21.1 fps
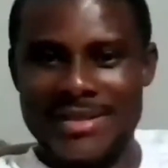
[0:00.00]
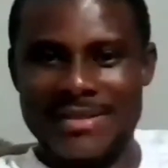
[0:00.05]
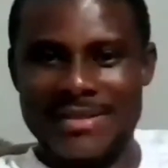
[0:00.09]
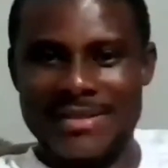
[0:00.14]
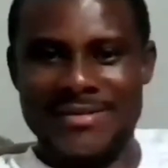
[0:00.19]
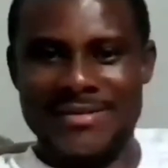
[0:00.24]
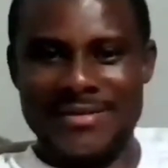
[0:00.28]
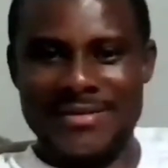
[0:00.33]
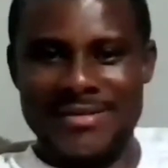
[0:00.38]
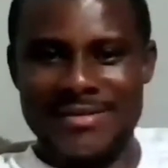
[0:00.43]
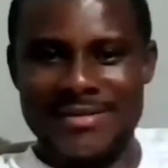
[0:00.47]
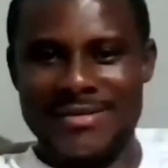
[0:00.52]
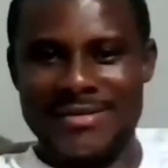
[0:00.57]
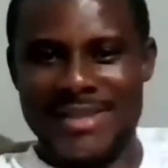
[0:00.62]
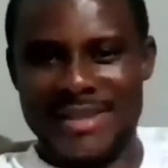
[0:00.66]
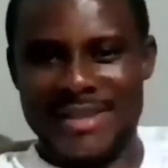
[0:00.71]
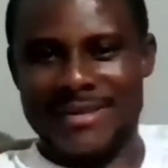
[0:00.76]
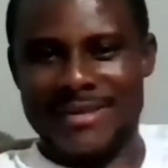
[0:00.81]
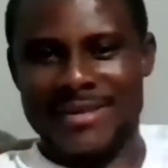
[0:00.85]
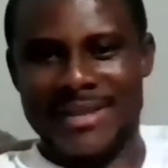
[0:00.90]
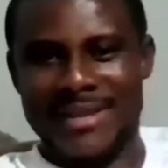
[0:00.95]
And
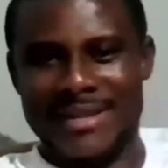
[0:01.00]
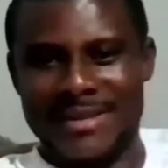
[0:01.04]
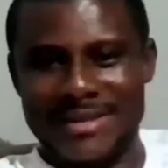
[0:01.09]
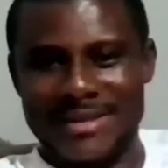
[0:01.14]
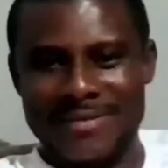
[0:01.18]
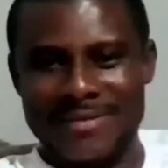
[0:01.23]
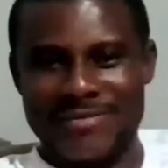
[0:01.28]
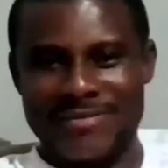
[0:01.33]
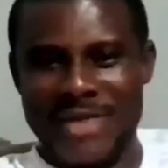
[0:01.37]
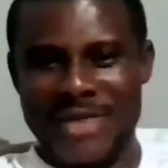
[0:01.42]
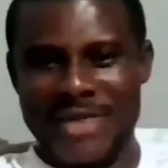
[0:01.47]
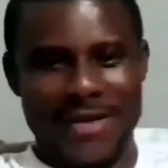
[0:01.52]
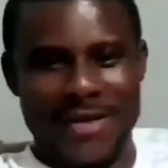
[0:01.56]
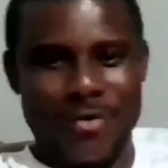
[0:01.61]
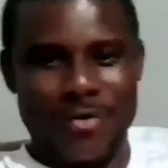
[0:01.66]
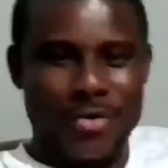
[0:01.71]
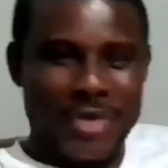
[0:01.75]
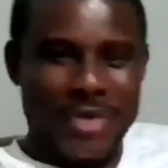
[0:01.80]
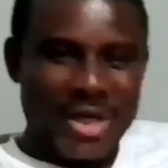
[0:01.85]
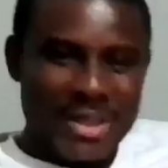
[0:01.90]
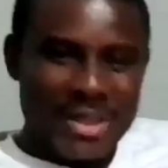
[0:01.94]

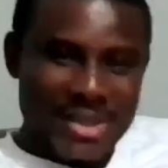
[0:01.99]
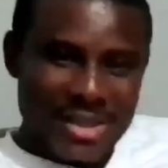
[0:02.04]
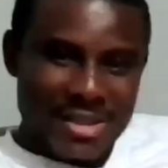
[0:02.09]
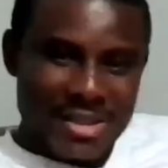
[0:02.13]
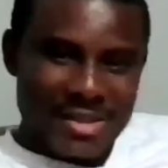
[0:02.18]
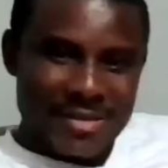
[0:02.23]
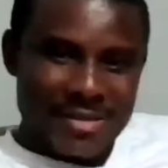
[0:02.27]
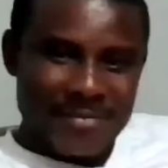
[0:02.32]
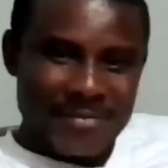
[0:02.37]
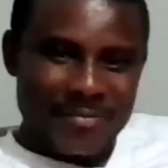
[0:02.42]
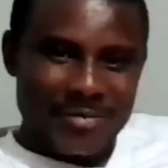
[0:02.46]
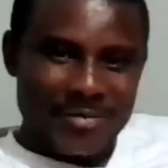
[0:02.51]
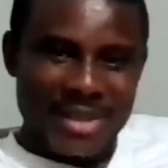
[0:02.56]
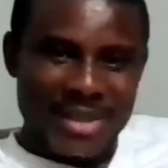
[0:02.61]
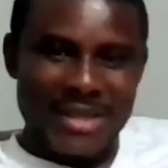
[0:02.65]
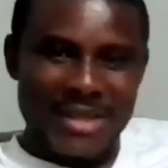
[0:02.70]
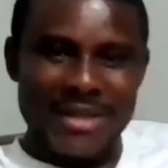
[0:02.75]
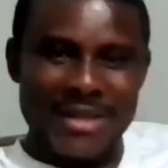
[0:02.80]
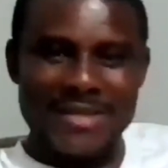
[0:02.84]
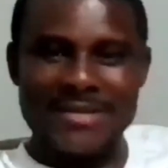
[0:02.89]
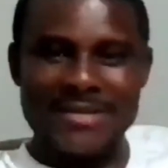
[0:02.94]
they are not rich,
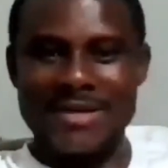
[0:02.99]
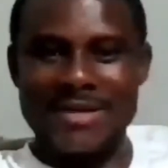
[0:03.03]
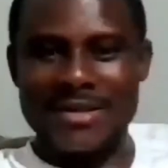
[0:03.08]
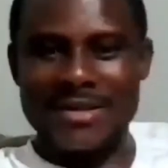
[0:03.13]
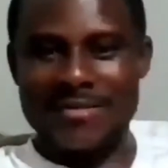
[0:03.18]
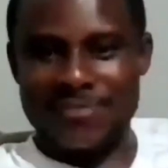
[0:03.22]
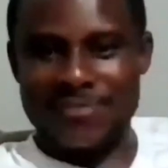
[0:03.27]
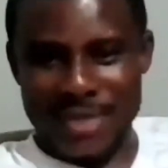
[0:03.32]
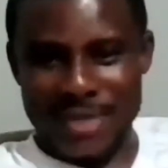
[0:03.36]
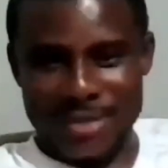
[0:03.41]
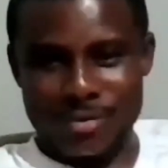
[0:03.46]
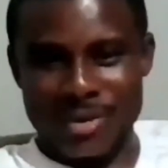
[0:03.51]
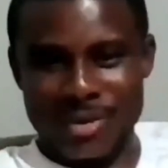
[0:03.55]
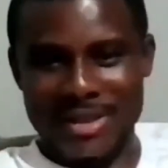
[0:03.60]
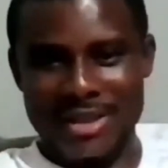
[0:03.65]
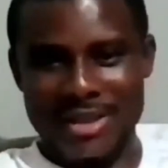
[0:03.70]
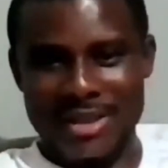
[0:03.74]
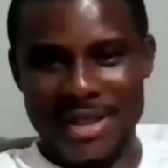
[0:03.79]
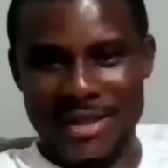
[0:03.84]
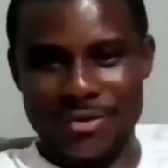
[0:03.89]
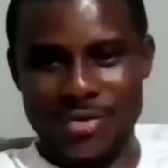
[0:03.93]
but they are successful at
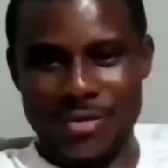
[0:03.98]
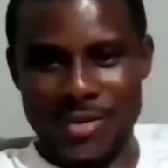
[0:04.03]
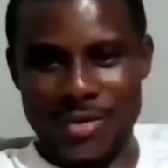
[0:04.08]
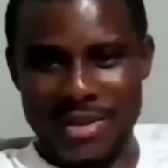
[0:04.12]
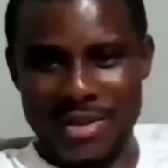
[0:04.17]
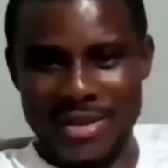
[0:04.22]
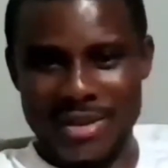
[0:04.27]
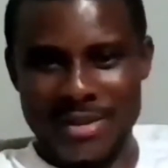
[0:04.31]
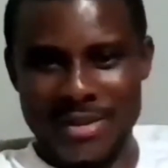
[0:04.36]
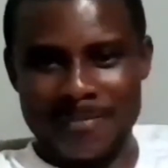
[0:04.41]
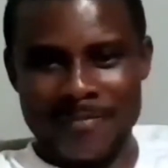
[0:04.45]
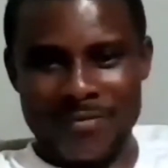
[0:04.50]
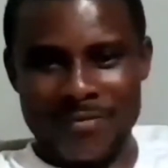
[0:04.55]
what they are doing.